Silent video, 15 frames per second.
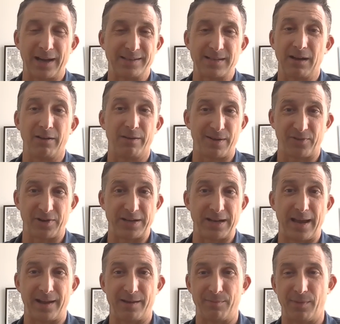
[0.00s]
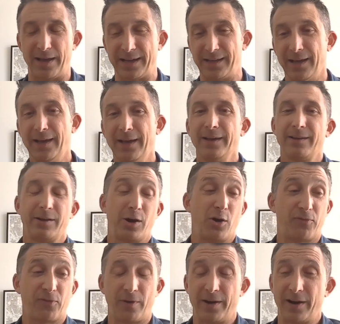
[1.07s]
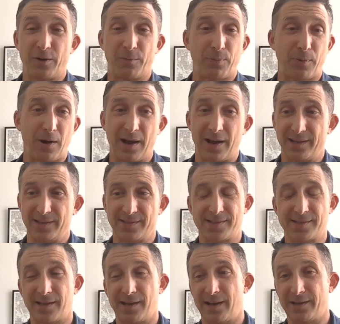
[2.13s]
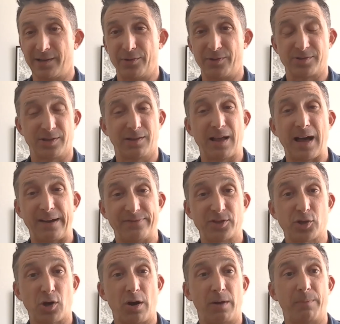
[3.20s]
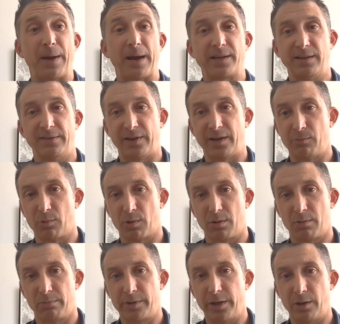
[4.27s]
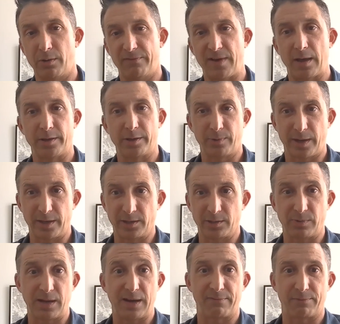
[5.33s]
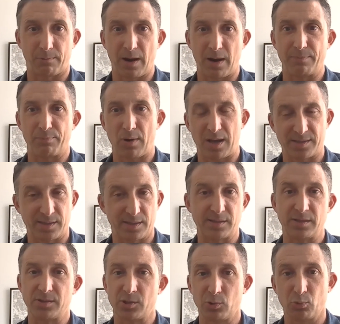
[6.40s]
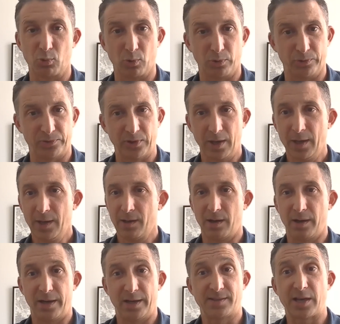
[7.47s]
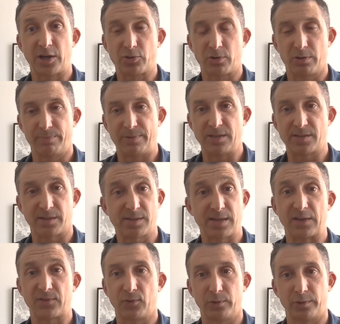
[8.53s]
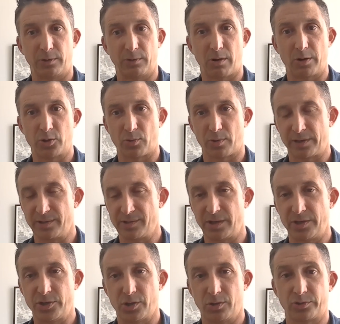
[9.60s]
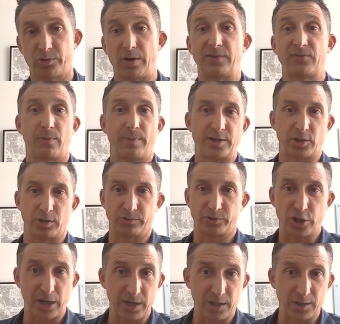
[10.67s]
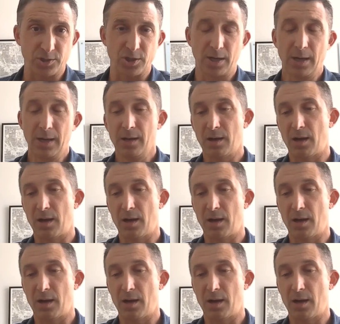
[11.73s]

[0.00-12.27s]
I tell them every day, I'm like, for an enterprise, there's a lot of startup activity. We're, evaluating, do we have the right processes, tools, et cetera, to be successful in a large organizational transformational change?